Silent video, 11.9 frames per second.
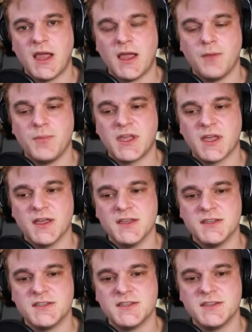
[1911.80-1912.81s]

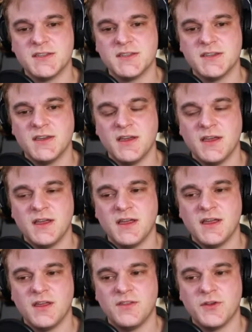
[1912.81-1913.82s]
because
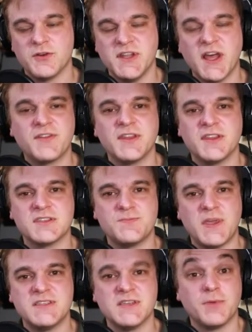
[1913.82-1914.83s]
there's nothing that
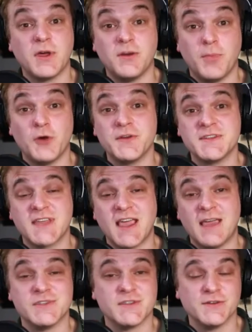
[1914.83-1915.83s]
speeds up an opponent's game
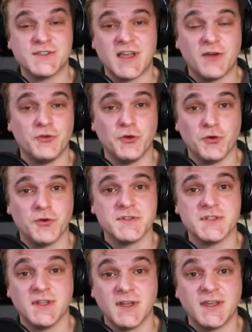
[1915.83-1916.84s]
and slows down yours
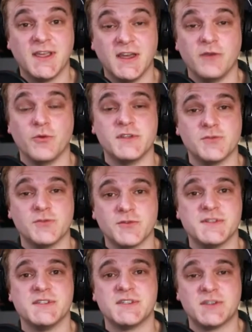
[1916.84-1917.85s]
like getting resources
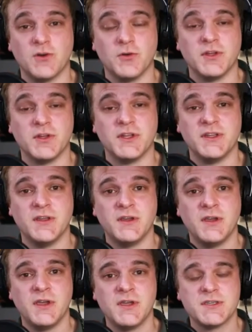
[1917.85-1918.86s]
stolen.
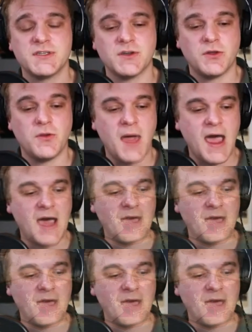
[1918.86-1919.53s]
So you have